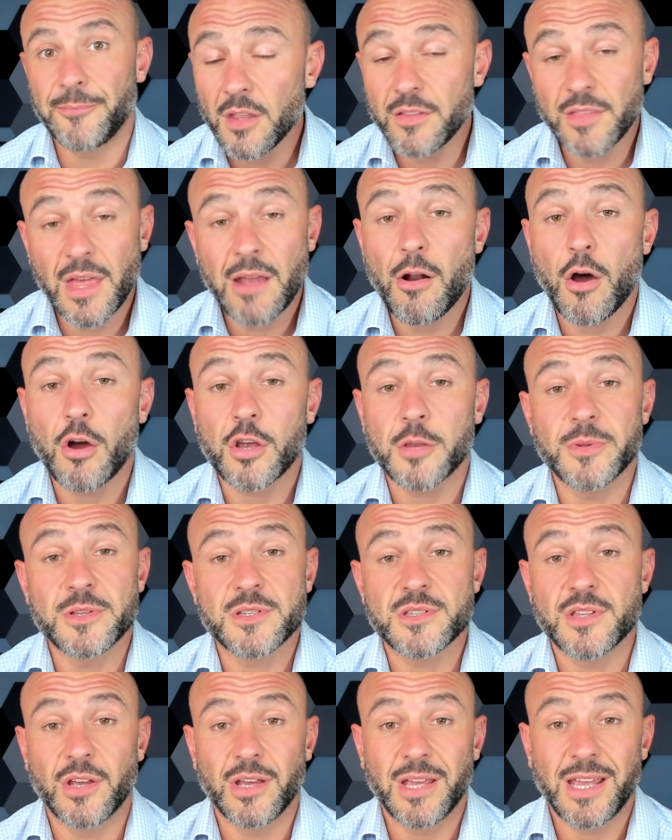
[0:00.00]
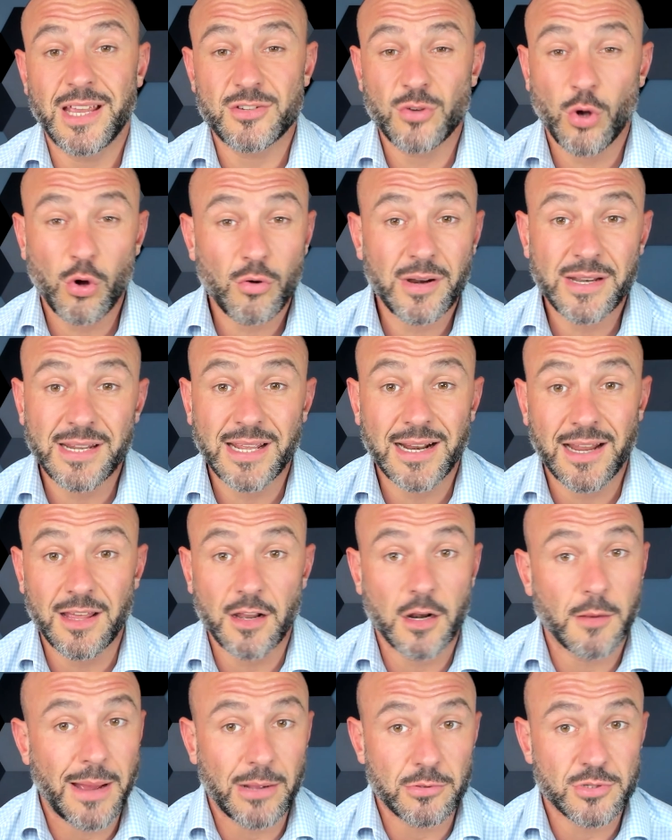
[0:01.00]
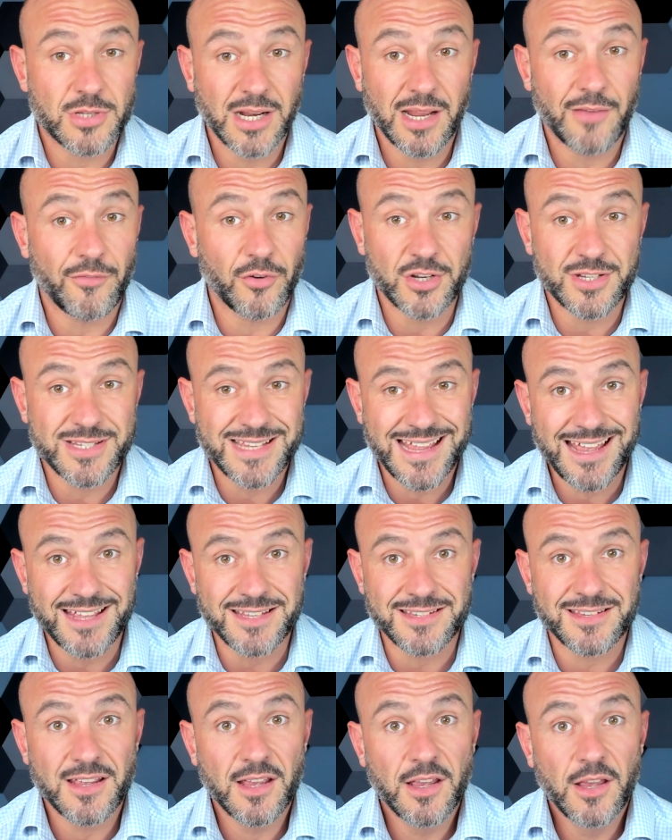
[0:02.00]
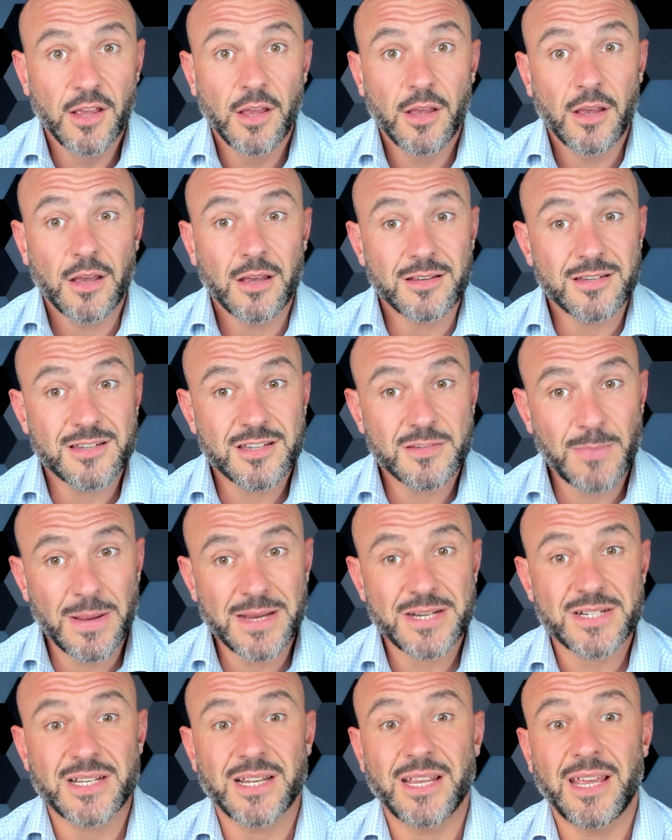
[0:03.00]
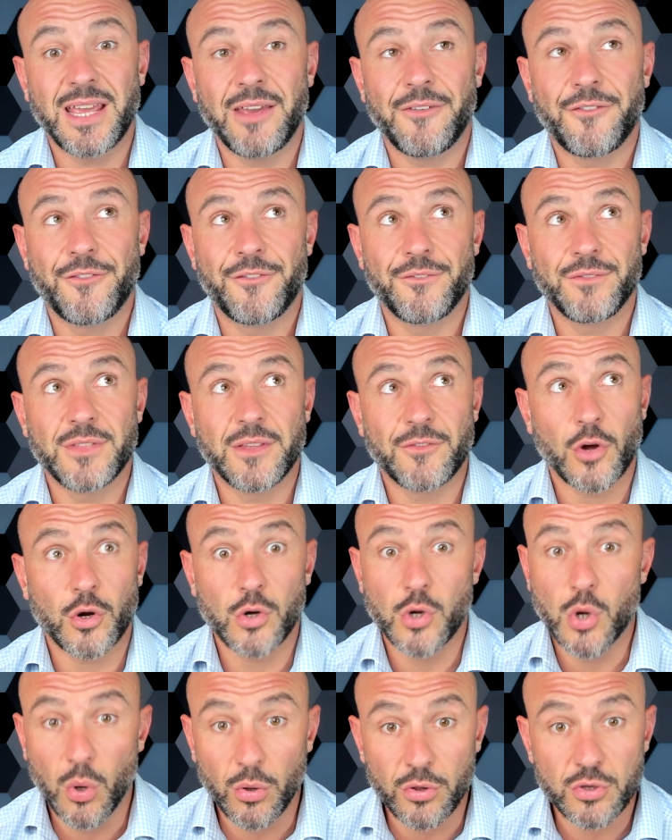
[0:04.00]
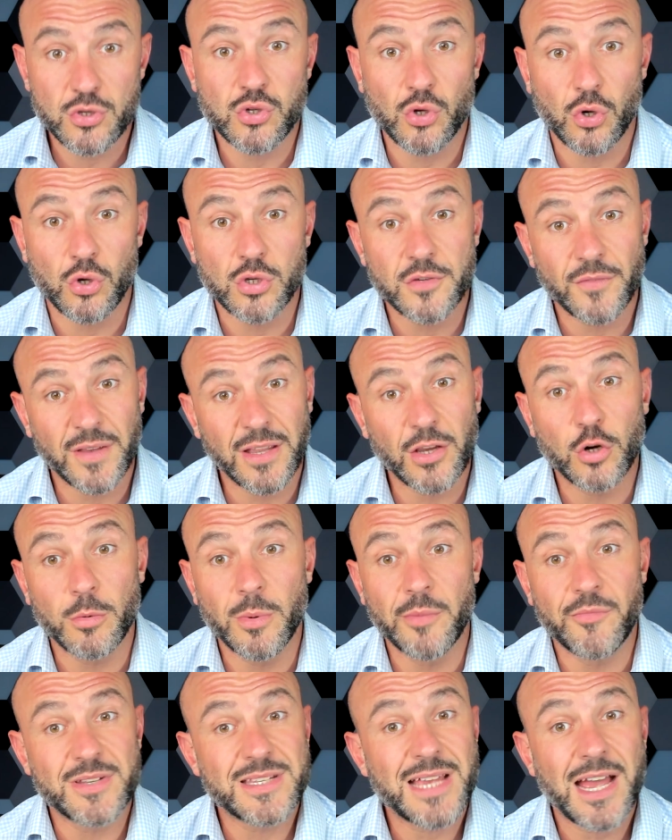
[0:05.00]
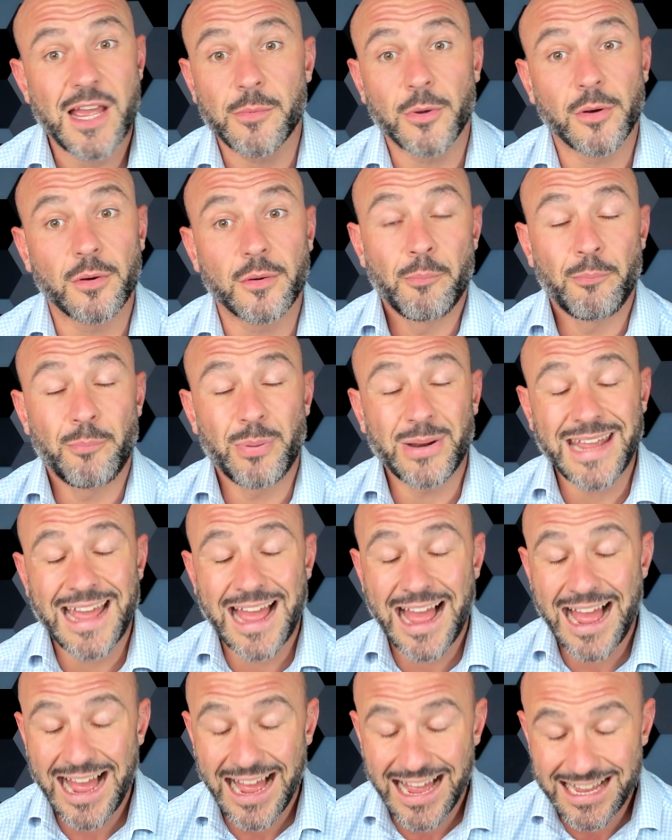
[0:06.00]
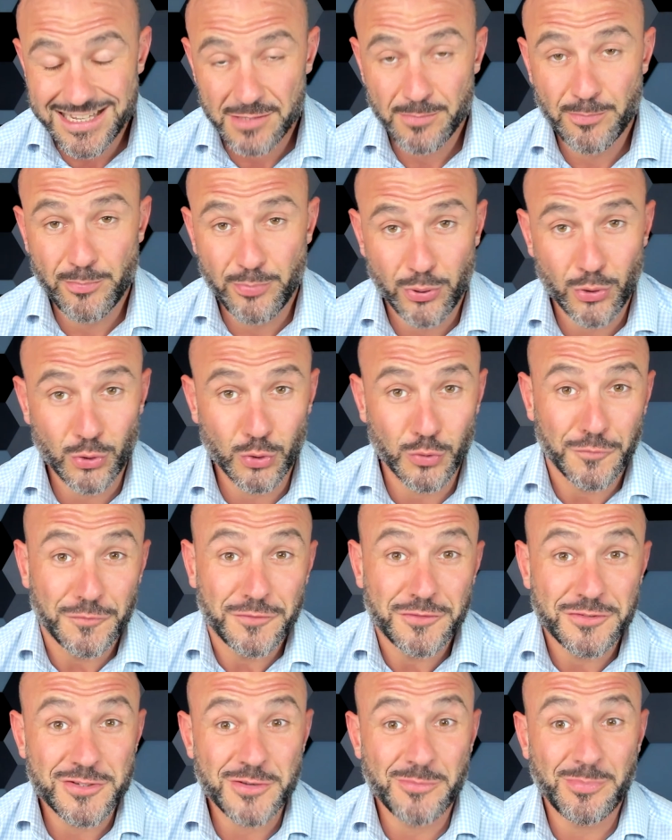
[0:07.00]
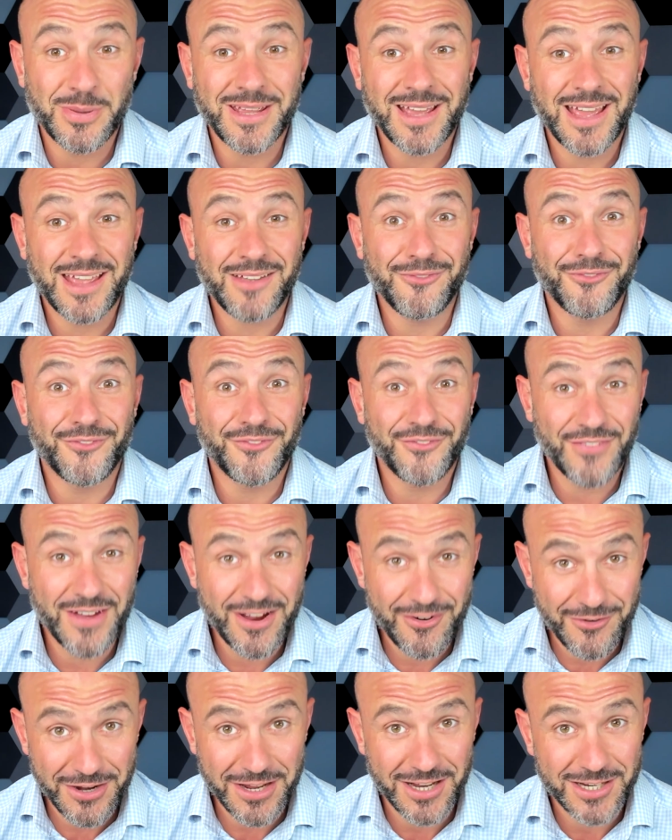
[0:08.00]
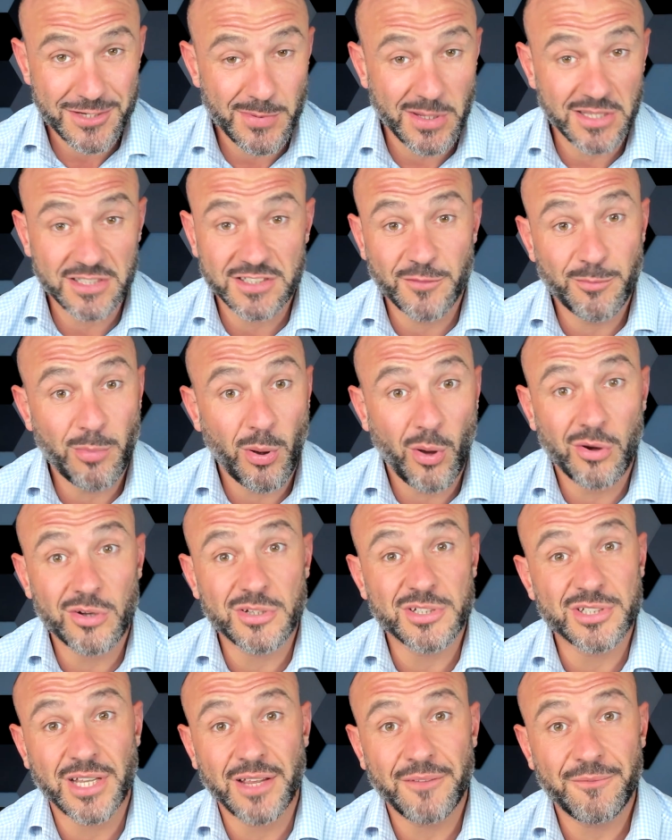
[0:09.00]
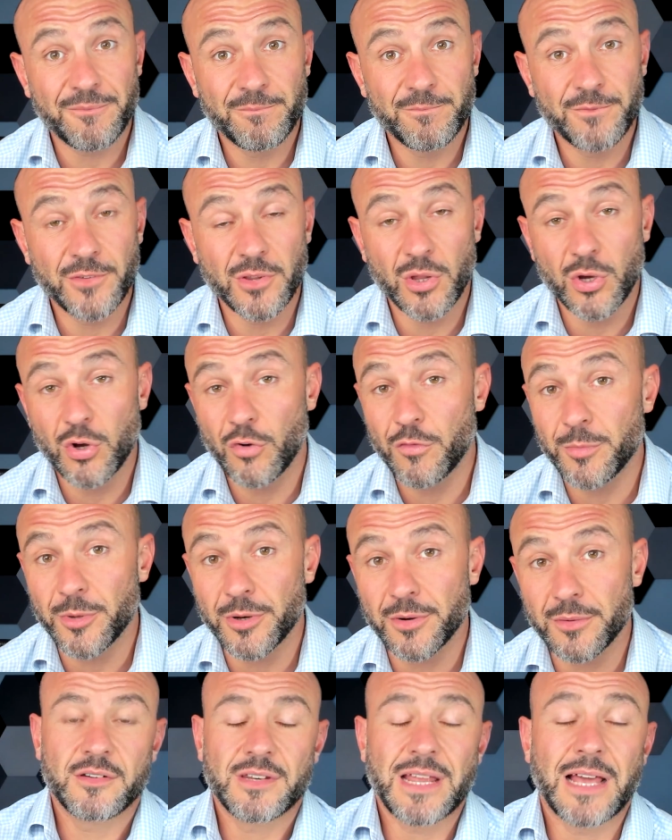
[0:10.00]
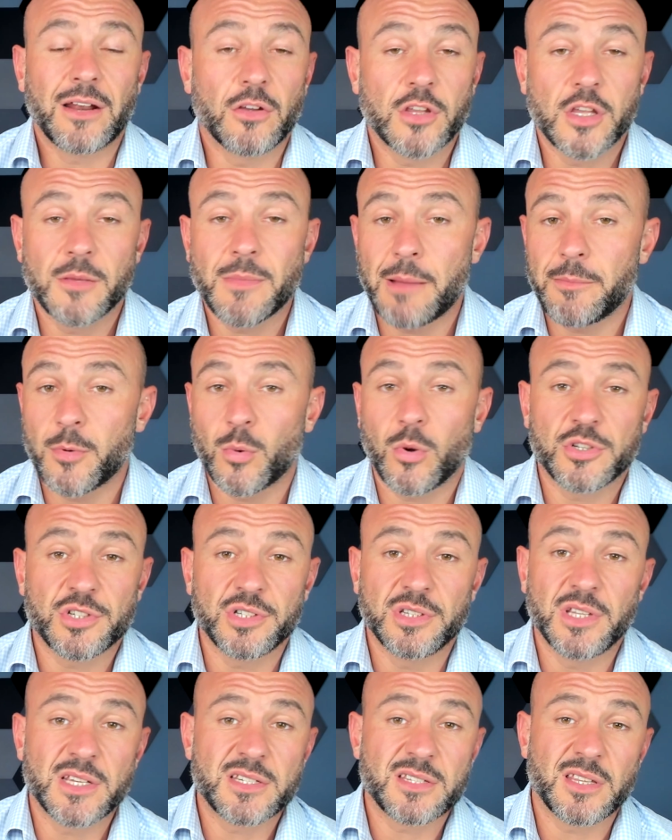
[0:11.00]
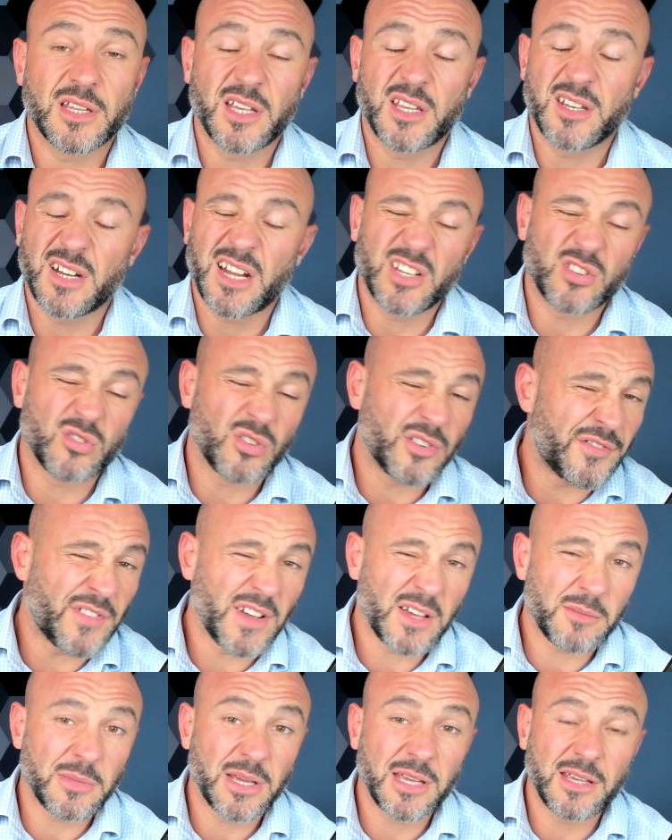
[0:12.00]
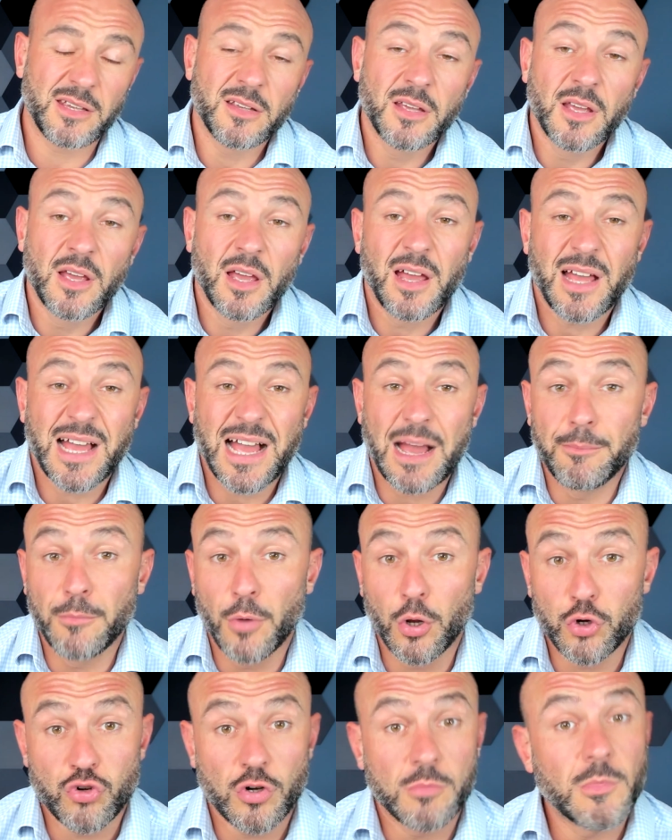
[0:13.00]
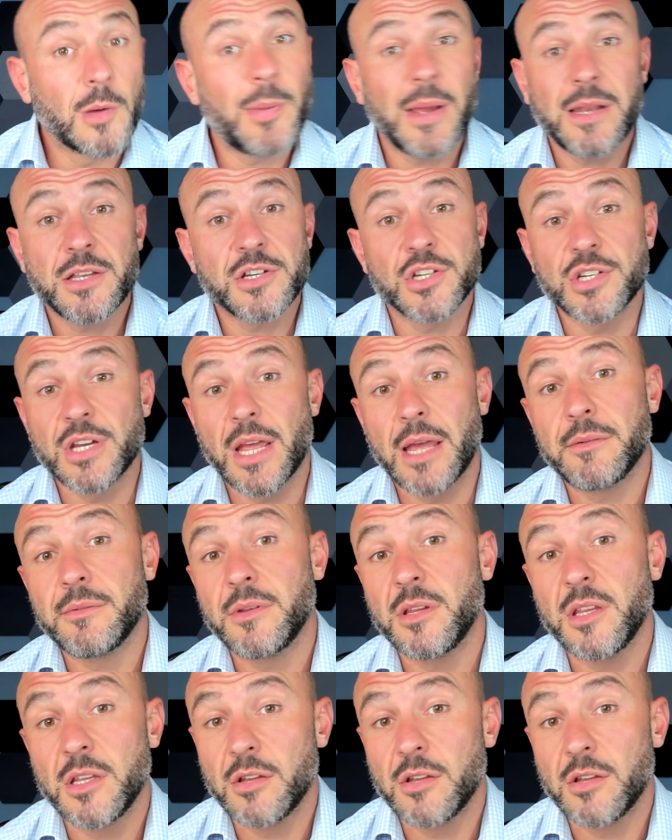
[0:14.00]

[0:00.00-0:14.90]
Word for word: And their argument's that it's already a little amount to live on as it is, especially if they've got no other source of income in retirement. But it has proved to be a very expensive policy for the government. Now, look, you might be watching this thinking, oh, it don't affect me. I'm not drawing my pension yet.